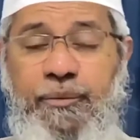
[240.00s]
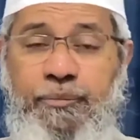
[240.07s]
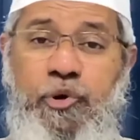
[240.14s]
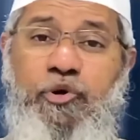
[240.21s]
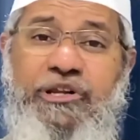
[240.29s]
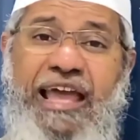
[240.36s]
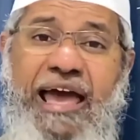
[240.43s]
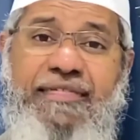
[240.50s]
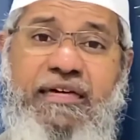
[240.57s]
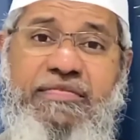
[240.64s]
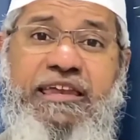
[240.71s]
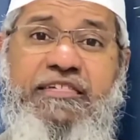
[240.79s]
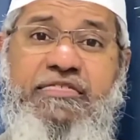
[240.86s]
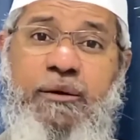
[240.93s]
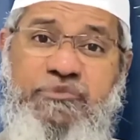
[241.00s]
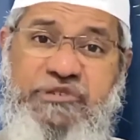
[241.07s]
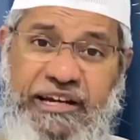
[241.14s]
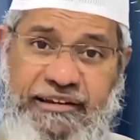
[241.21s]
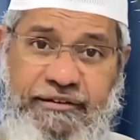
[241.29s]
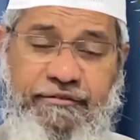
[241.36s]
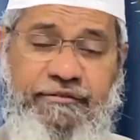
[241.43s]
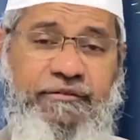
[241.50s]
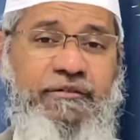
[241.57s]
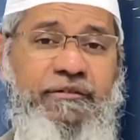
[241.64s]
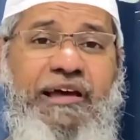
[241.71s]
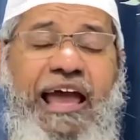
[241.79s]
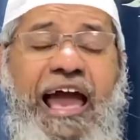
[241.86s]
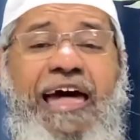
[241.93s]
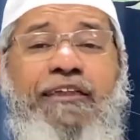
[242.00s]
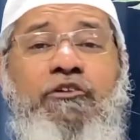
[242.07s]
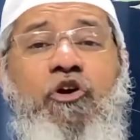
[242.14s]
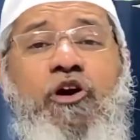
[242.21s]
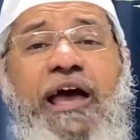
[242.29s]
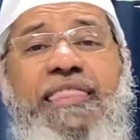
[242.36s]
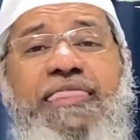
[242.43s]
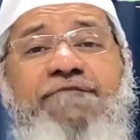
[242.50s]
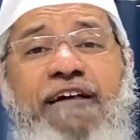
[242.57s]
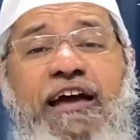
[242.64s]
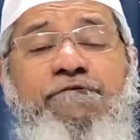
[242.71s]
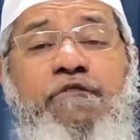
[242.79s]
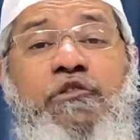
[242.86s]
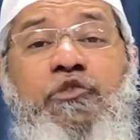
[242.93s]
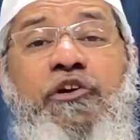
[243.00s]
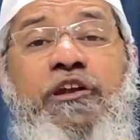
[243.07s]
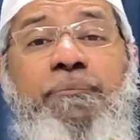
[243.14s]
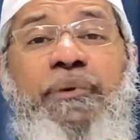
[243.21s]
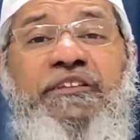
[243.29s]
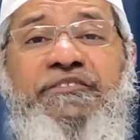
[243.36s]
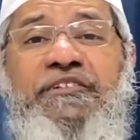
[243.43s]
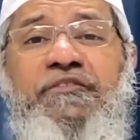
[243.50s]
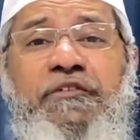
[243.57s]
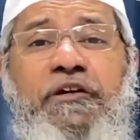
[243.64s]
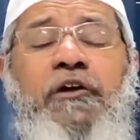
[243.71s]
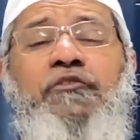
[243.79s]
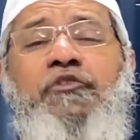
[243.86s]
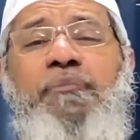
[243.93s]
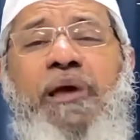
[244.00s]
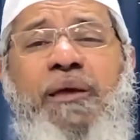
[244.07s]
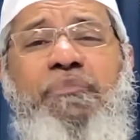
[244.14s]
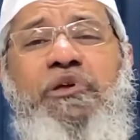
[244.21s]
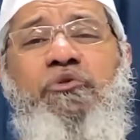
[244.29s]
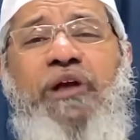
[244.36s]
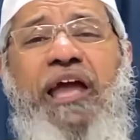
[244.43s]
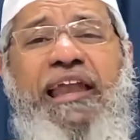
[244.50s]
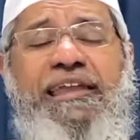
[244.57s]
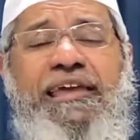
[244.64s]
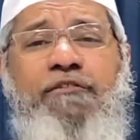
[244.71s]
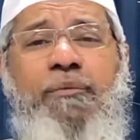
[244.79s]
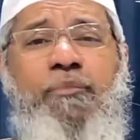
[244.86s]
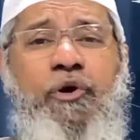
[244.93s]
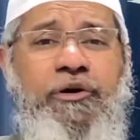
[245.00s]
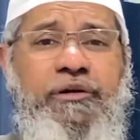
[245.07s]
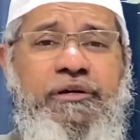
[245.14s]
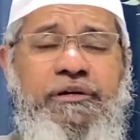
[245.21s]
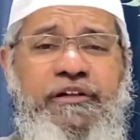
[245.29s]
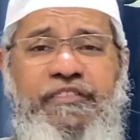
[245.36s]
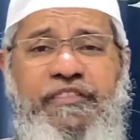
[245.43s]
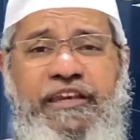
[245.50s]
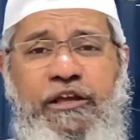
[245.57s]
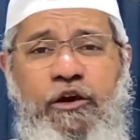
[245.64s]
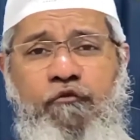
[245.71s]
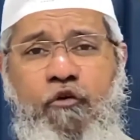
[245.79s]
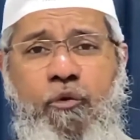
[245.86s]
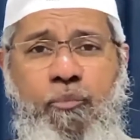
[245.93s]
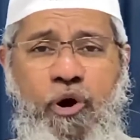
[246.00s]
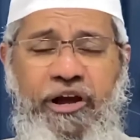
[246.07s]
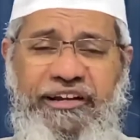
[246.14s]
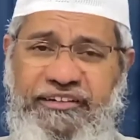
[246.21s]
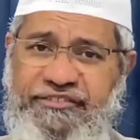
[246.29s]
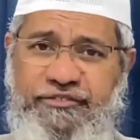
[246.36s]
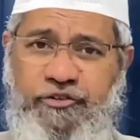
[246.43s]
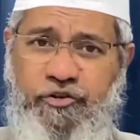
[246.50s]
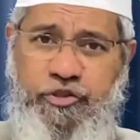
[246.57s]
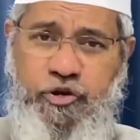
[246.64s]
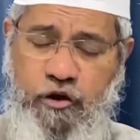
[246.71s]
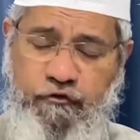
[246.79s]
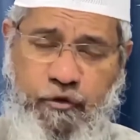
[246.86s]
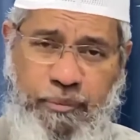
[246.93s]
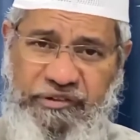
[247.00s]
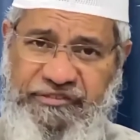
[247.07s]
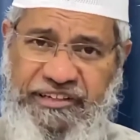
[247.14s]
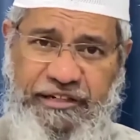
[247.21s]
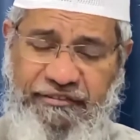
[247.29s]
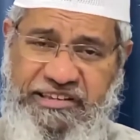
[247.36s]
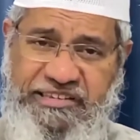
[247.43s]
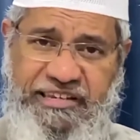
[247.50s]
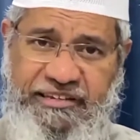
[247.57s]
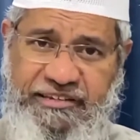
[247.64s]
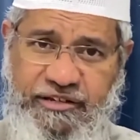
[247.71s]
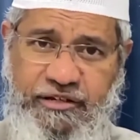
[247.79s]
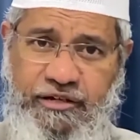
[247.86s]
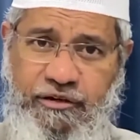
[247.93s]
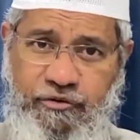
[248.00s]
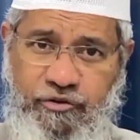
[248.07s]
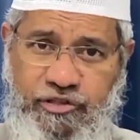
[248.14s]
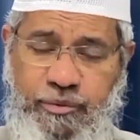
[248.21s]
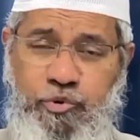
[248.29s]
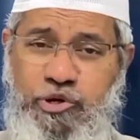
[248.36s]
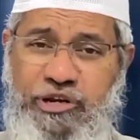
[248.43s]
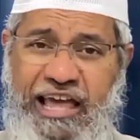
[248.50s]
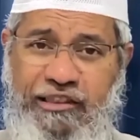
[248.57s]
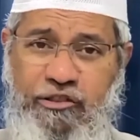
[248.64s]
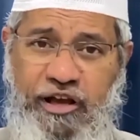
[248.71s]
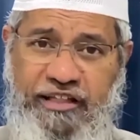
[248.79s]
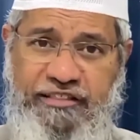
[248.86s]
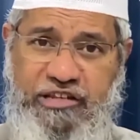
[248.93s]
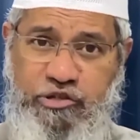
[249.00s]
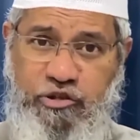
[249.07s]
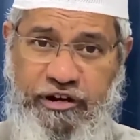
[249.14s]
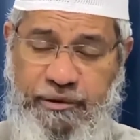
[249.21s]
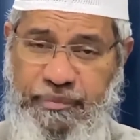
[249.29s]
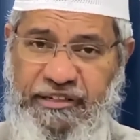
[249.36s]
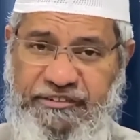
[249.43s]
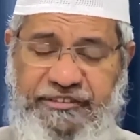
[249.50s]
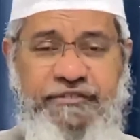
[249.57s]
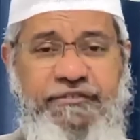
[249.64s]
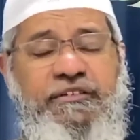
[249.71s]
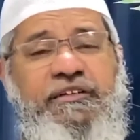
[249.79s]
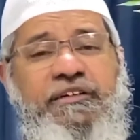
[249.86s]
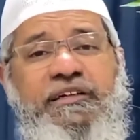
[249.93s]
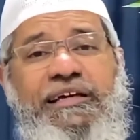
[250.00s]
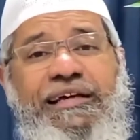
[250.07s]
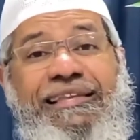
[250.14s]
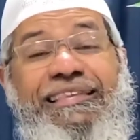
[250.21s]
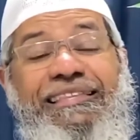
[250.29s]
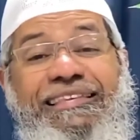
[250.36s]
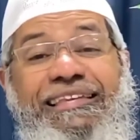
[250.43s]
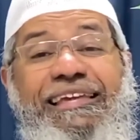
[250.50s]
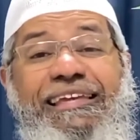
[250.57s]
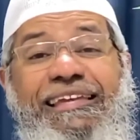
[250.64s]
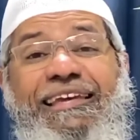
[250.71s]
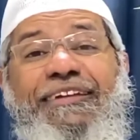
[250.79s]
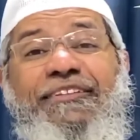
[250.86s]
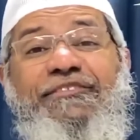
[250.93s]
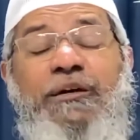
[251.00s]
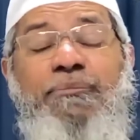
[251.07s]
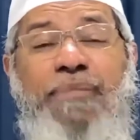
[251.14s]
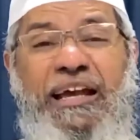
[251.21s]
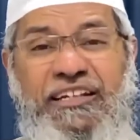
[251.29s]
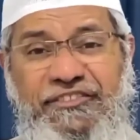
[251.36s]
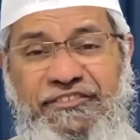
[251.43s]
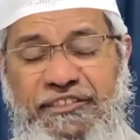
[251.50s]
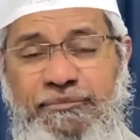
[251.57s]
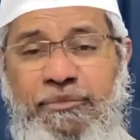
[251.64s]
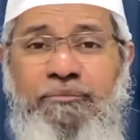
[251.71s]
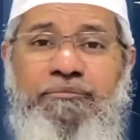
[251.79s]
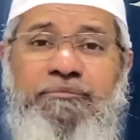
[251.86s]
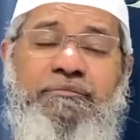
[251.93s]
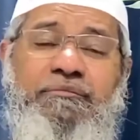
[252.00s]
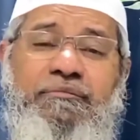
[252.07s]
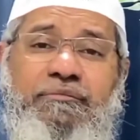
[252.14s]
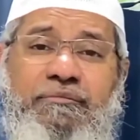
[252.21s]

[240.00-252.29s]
The beauty, as I said, is subjective, as long as the wife is not repulsive. So maybe you can give about 3 or 4 points or 3 or 4% weightage to the beauty, as long as she's not repulsive. The deen is the maximum.